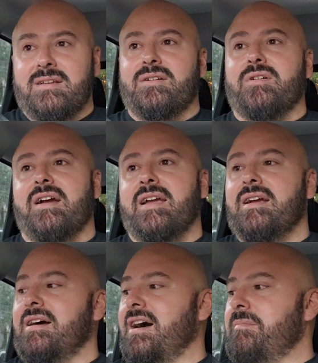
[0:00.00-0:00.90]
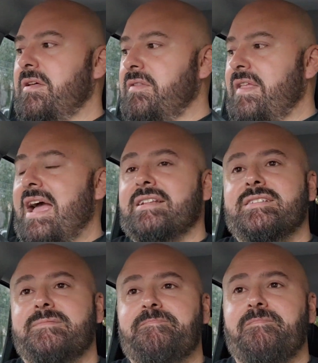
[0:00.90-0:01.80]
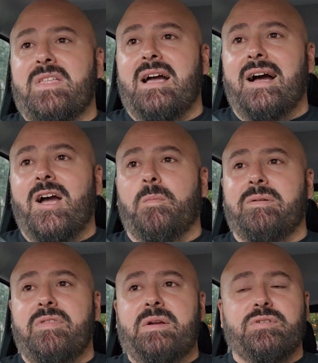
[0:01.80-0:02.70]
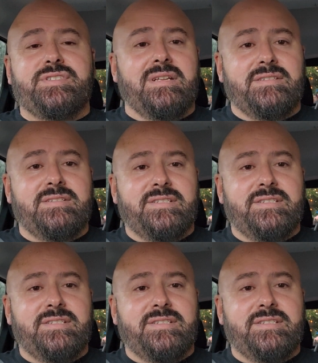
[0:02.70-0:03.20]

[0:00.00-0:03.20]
Okay. Other than that, I hope everything was.